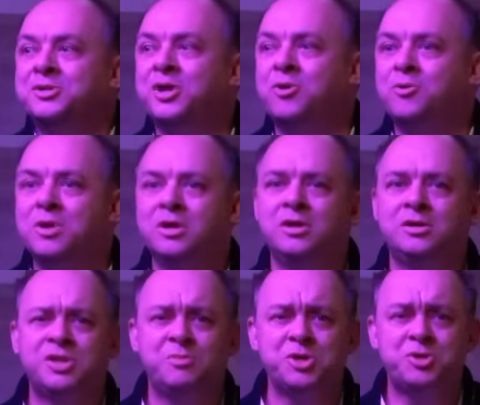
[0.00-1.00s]
So,
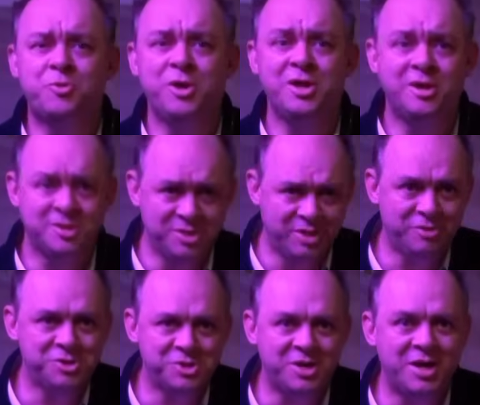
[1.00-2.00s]
subject-oriented
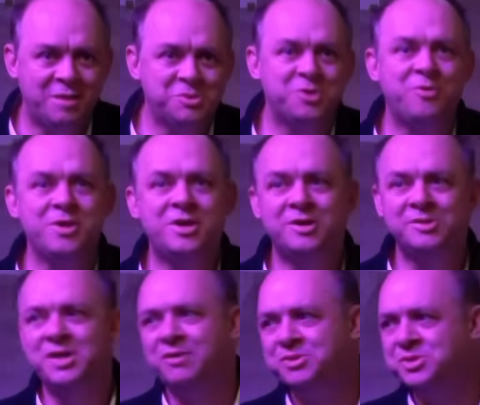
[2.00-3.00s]
ontologist and an object-oriented
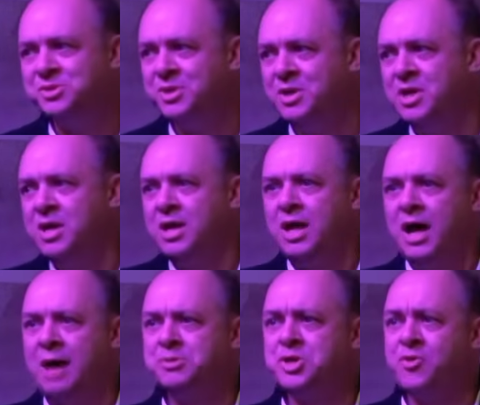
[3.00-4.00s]
ontologist.
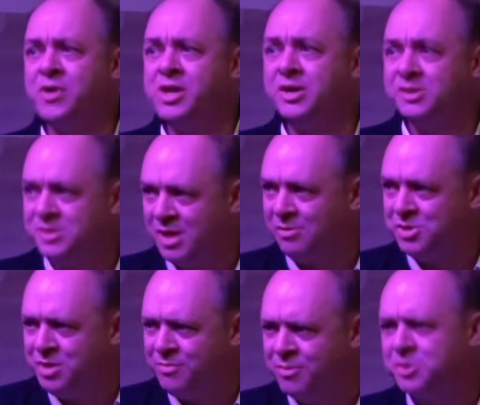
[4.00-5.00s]
Object-oriented
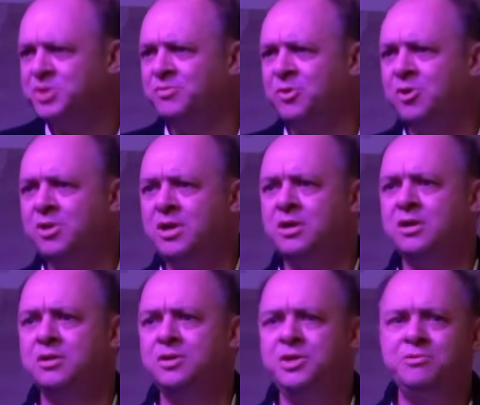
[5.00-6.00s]
ontology. First of all,
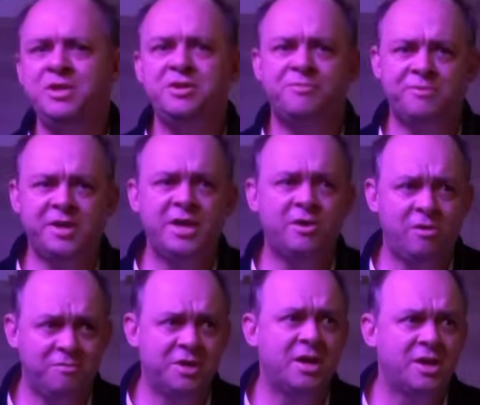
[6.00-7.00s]
you need to forget
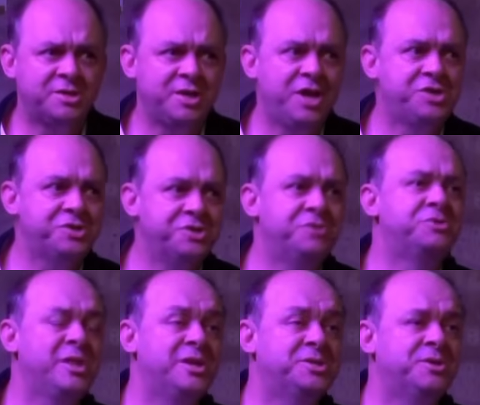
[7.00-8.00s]
all of the connotations
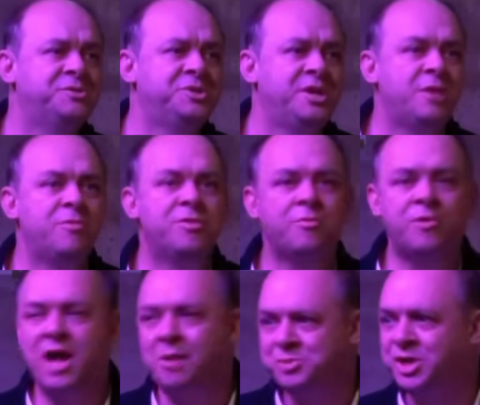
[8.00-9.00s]
usually associated with the
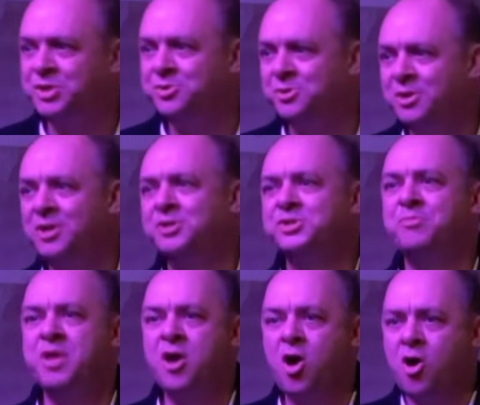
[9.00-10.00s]
word object.
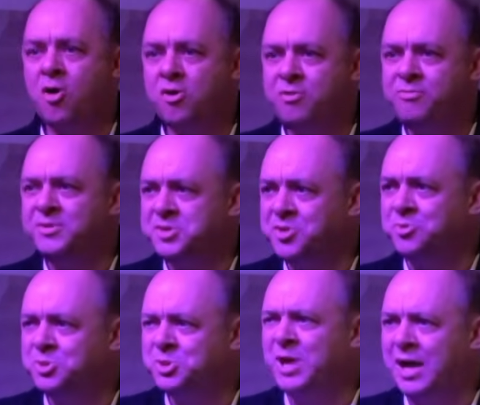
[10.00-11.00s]
Something hard,
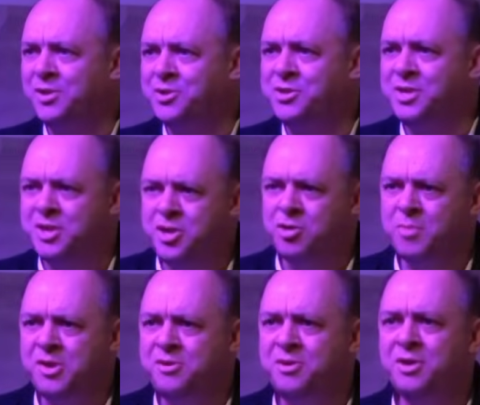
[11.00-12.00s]
physical, solid,
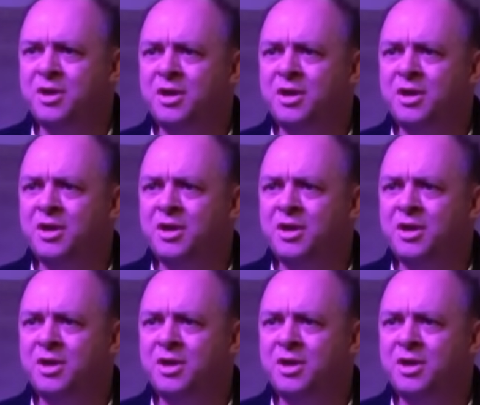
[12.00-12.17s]
inhuman.